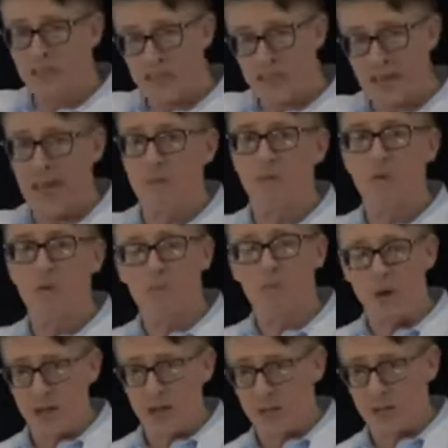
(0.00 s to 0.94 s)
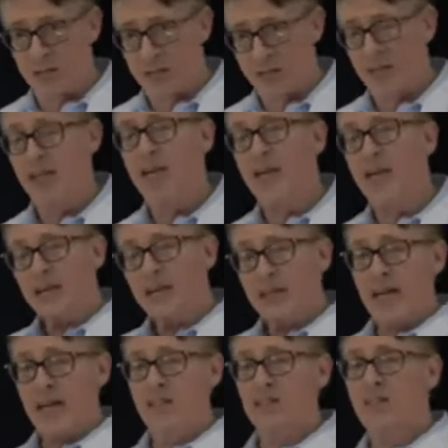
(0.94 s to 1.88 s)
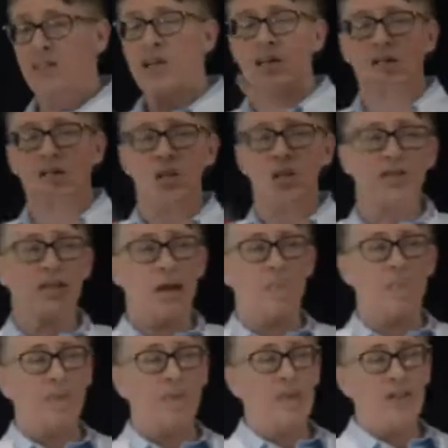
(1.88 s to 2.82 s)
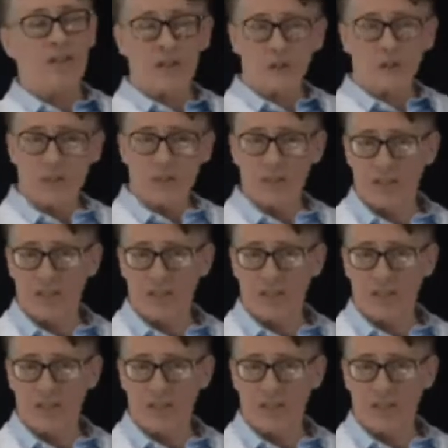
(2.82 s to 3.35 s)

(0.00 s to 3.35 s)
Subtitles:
scam or Ponzi. Yes, those companies do